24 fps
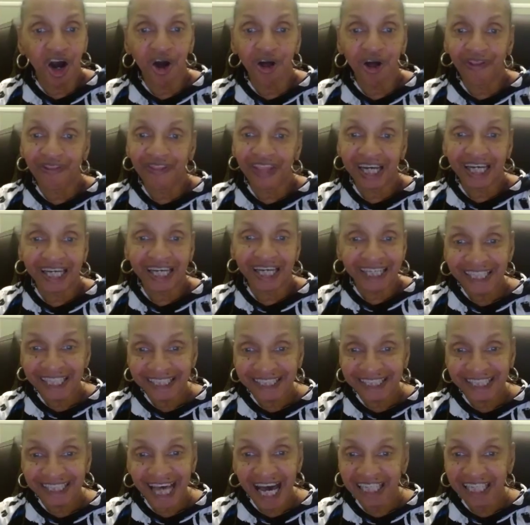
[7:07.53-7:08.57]
"on the
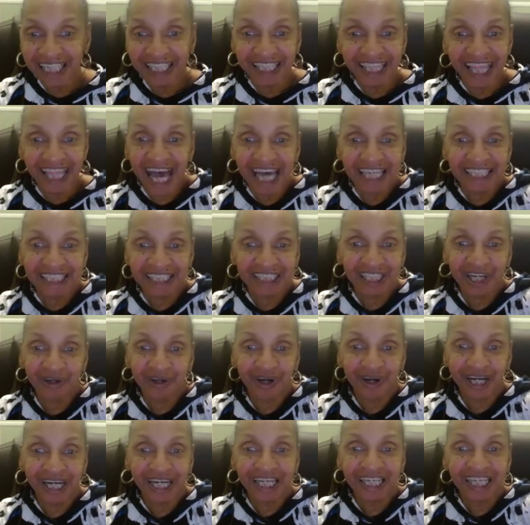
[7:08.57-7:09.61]
other side of that
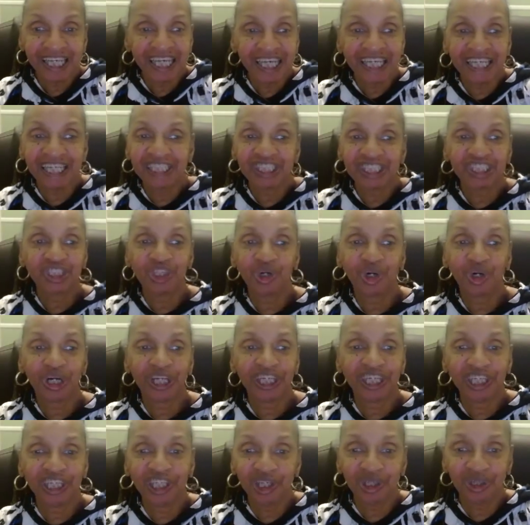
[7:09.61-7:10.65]
door is
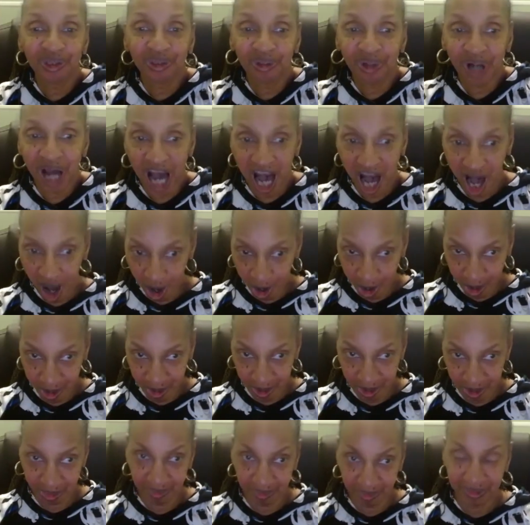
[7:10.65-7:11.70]
your new
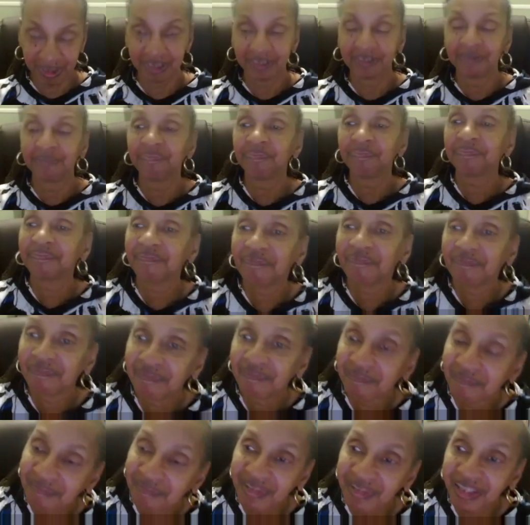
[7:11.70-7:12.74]
home."
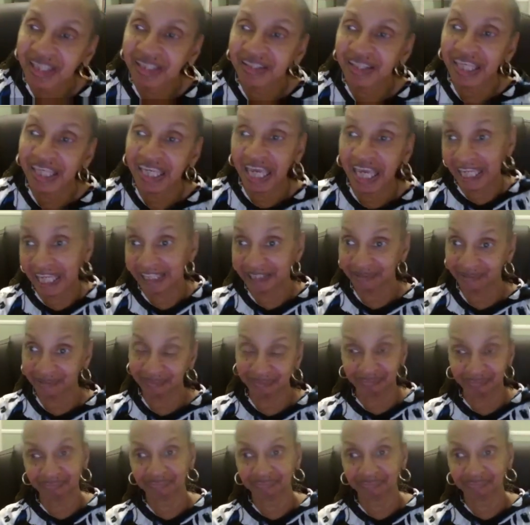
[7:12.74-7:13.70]
The end.